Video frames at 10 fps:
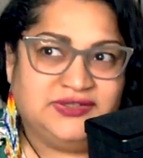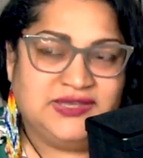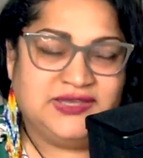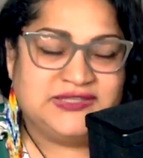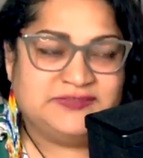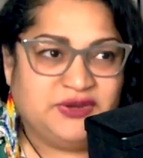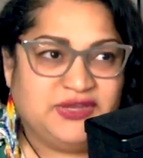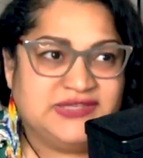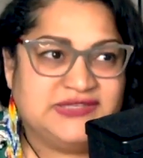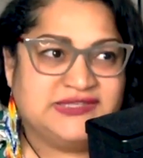
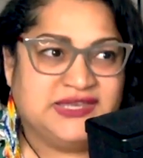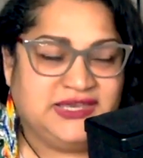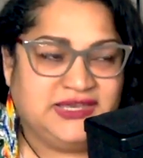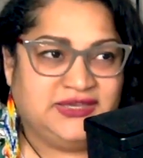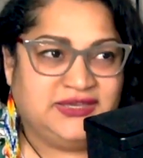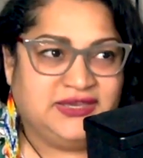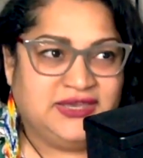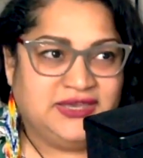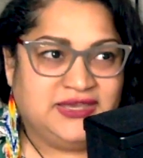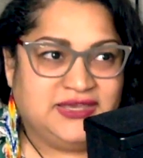experiencing
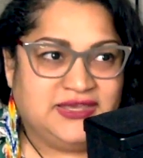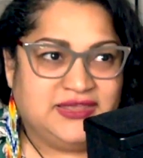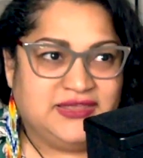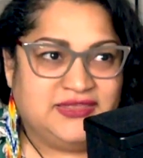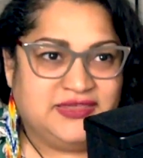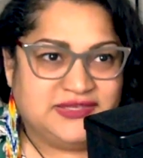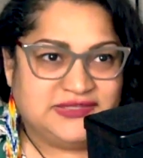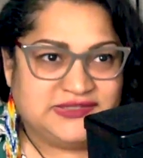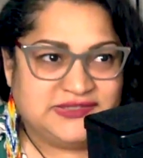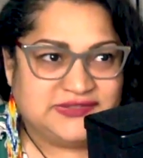
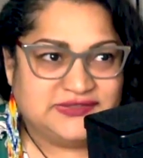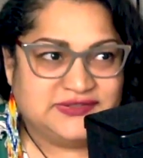this